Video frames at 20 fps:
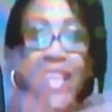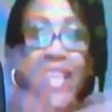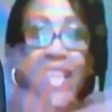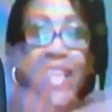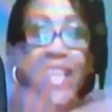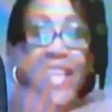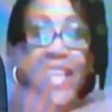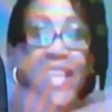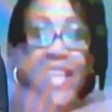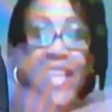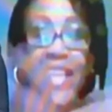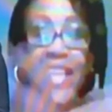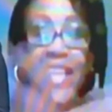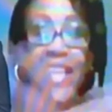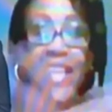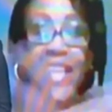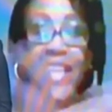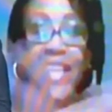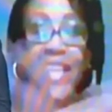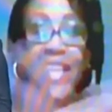the
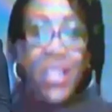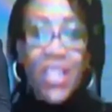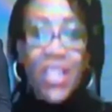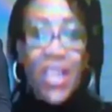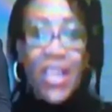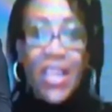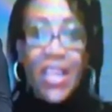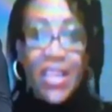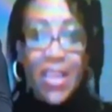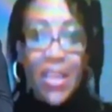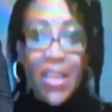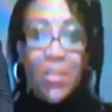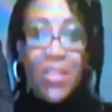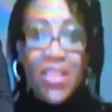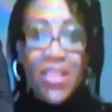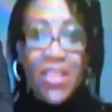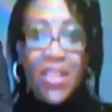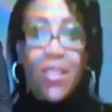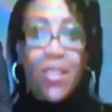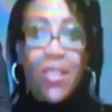brightness
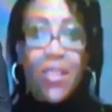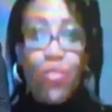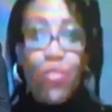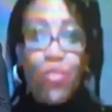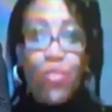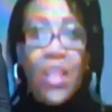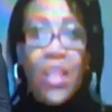of